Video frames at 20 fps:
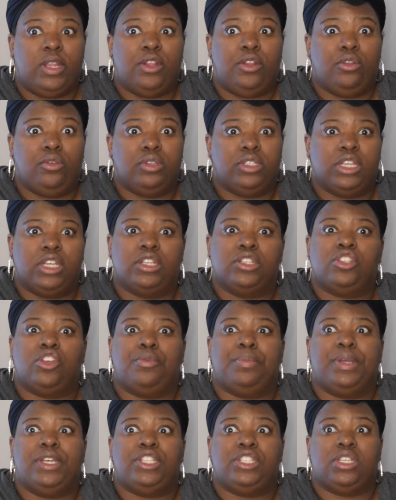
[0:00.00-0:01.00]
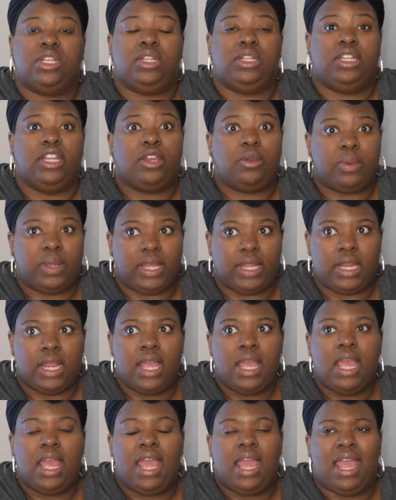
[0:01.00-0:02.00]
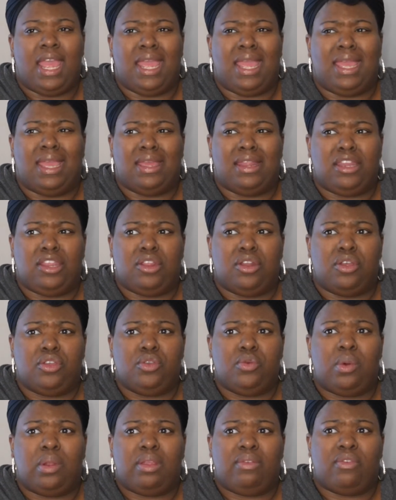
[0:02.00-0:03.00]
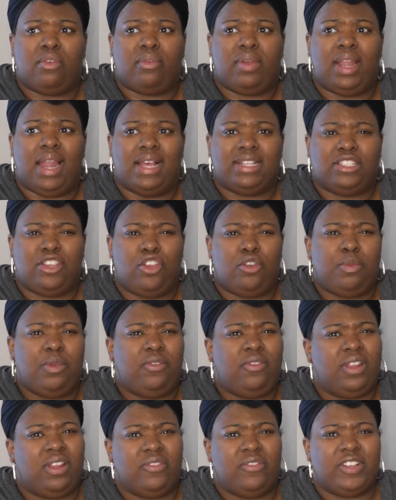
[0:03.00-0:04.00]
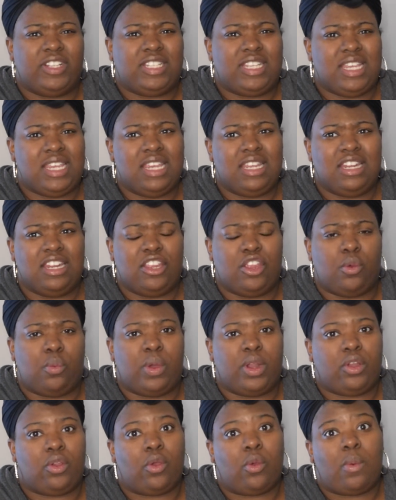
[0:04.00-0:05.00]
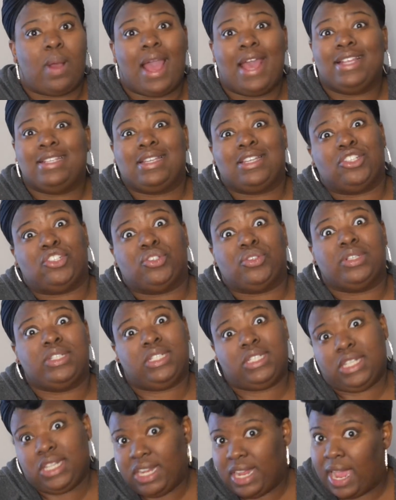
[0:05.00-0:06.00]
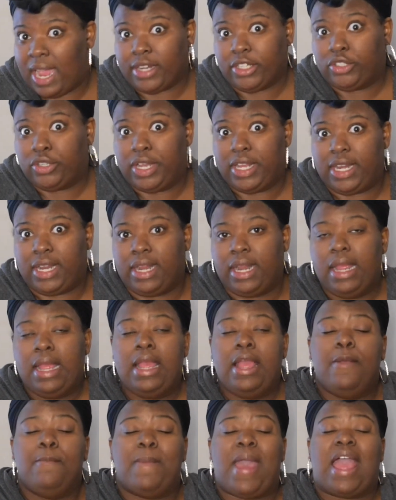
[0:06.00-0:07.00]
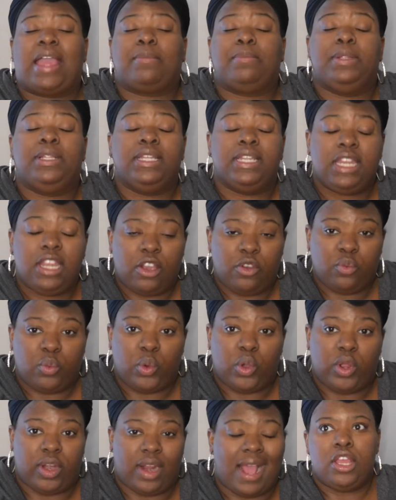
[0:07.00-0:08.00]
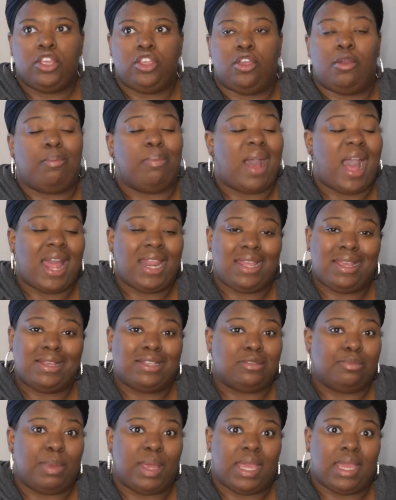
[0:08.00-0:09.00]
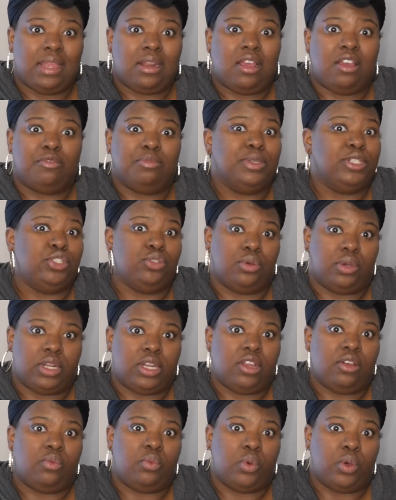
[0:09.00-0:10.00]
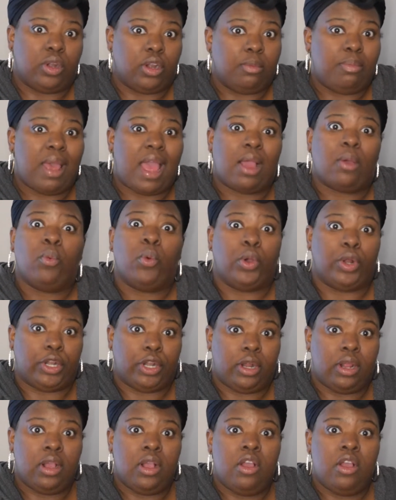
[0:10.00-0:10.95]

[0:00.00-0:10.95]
losing so much liquid, and you know, you won't even realize it. You'll be feeling fatigued and you'll wonder why. It's because you're dehydrated. Pack plenty of water. Your body is made of majority of water. Pack water.